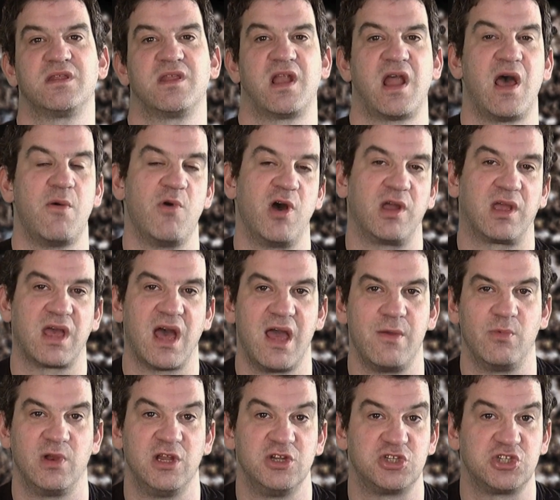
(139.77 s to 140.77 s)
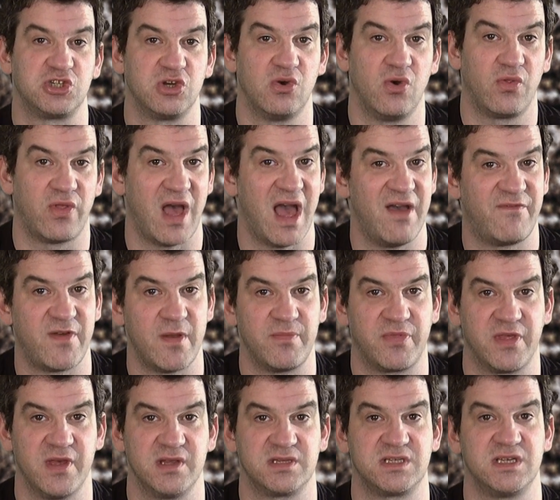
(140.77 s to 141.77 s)
to the network game will ensure that
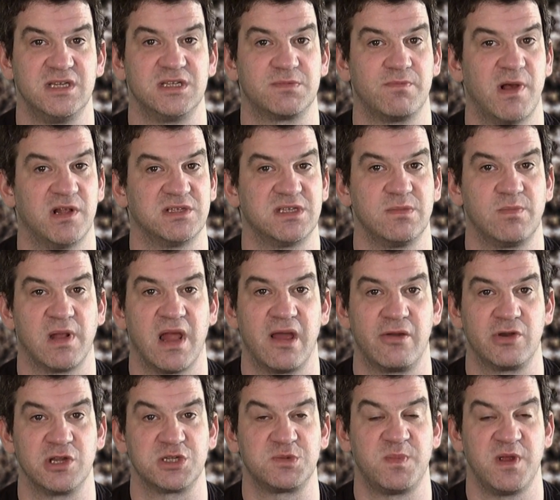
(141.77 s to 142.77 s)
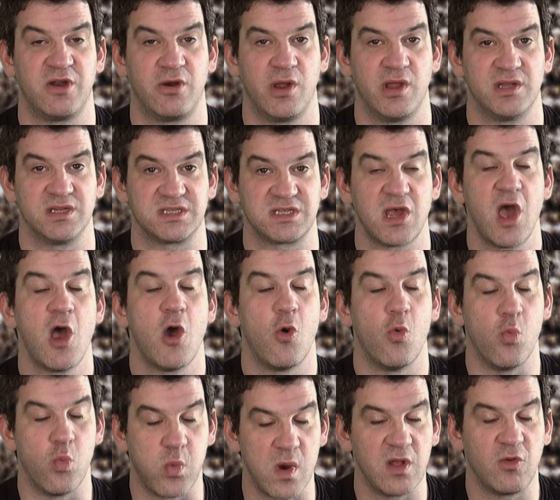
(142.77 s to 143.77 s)
FM13's multiplayer experience
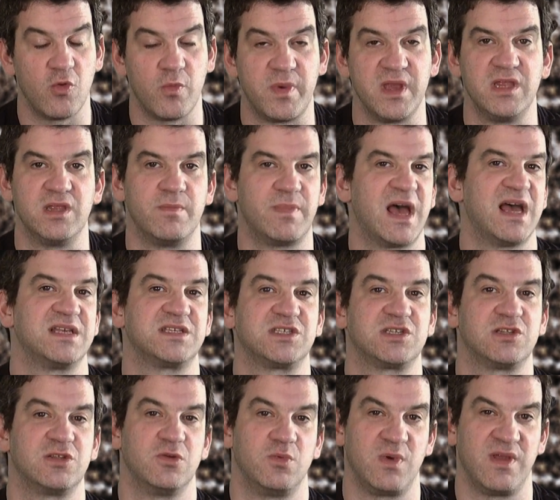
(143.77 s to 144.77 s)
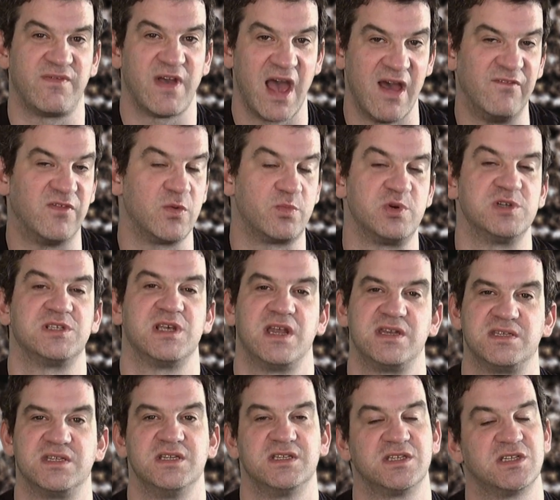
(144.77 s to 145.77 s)
will be the best that we've ever
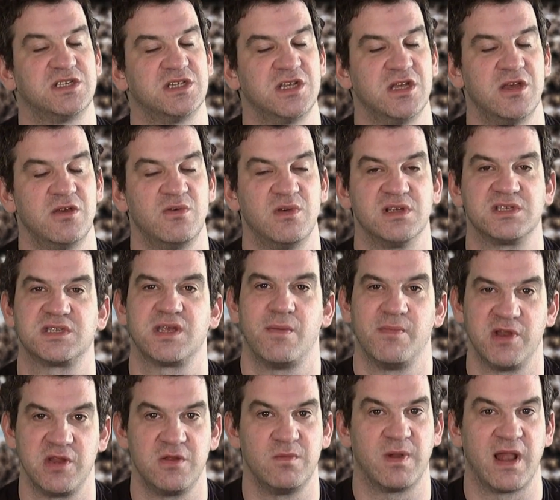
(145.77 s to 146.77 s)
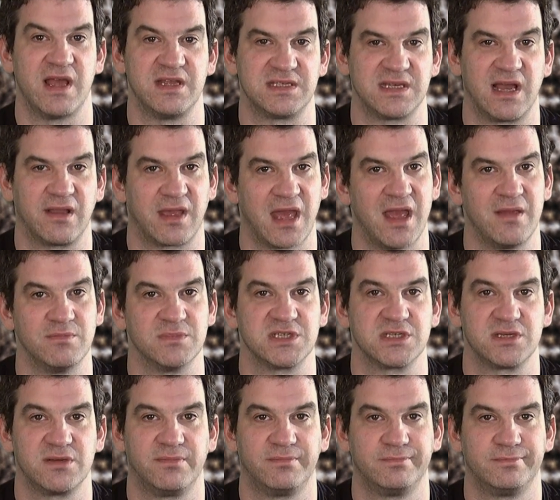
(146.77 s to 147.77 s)
presented to you as someone who plays our
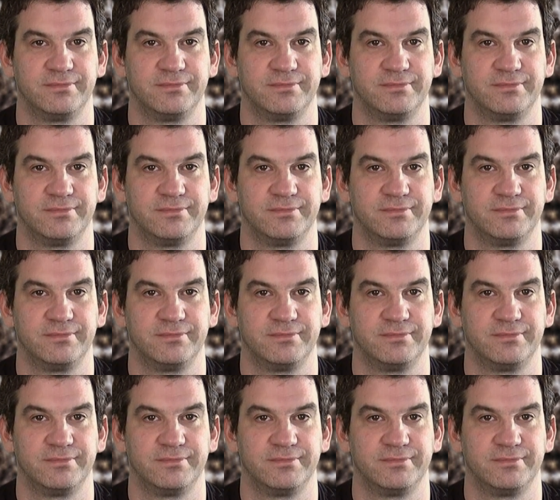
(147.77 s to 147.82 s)
games.